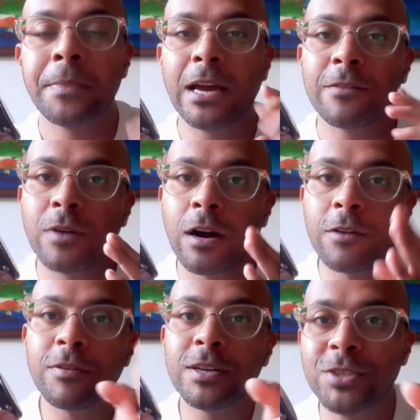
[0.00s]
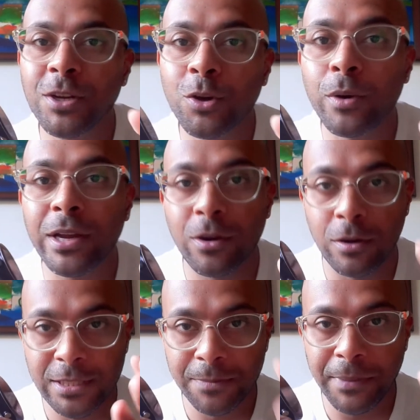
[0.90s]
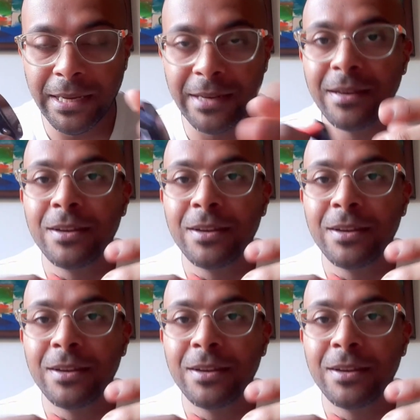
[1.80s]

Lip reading: and for how fast you're going called speed.